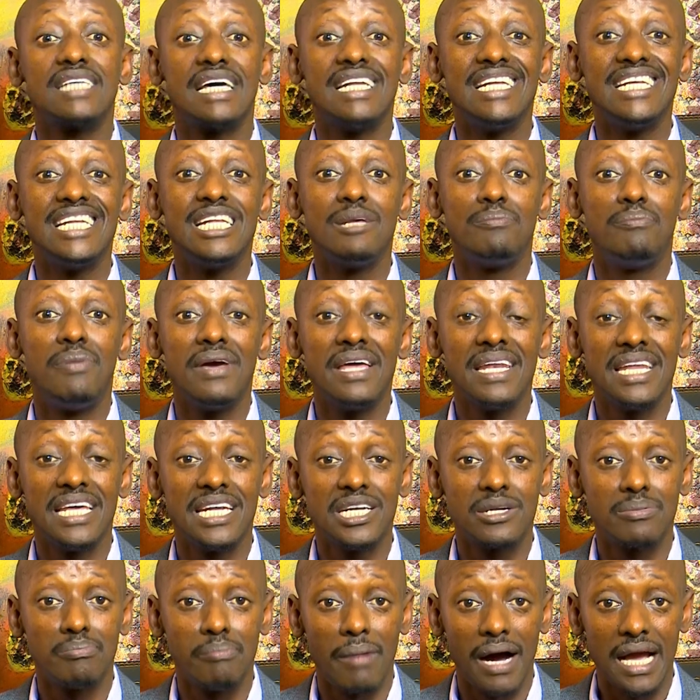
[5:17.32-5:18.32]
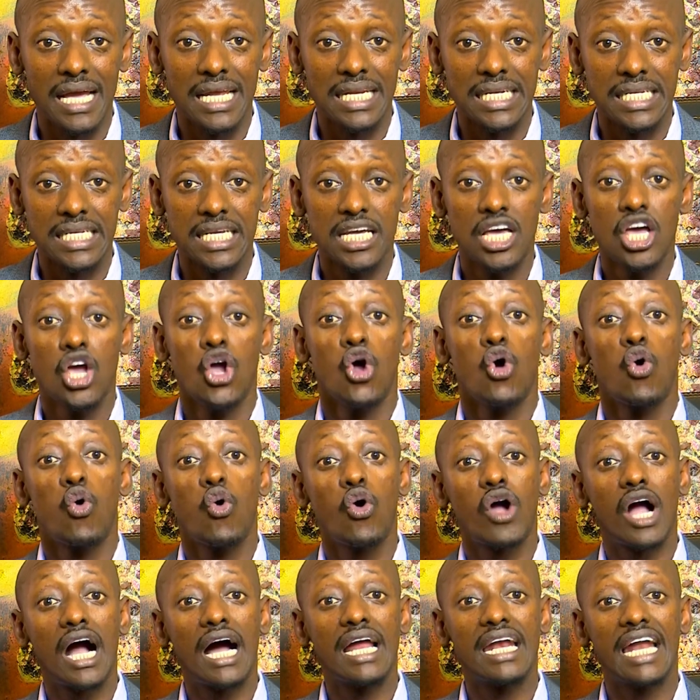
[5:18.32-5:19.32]
an independent mind, who
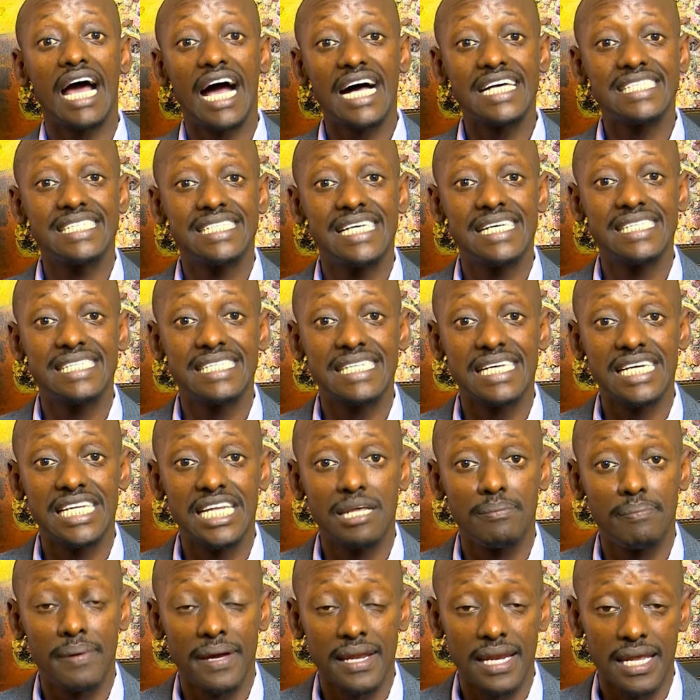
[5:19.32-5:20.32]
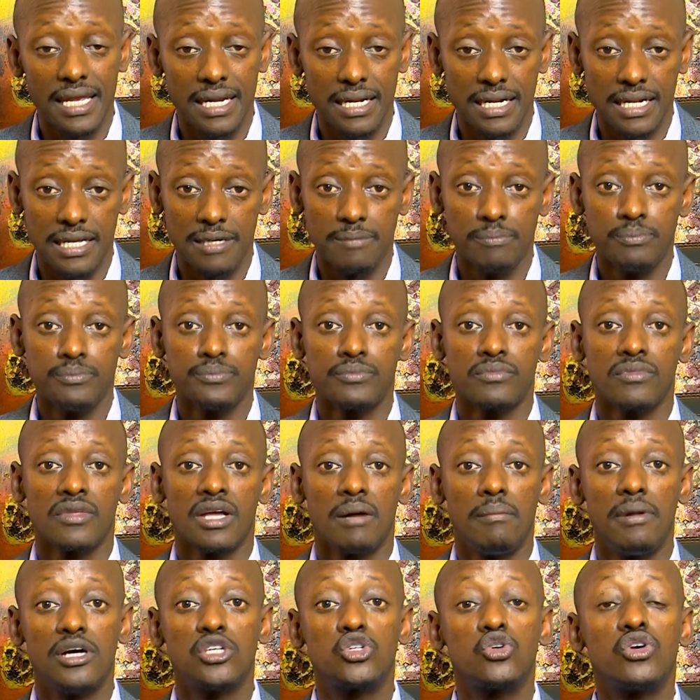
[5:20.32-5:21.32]
can assess independently.
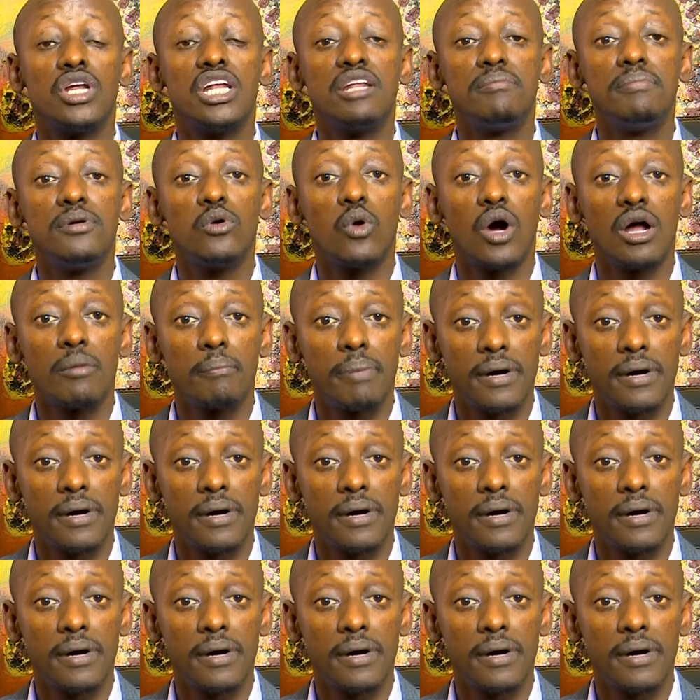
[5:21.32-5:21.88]
But it shouldn't be one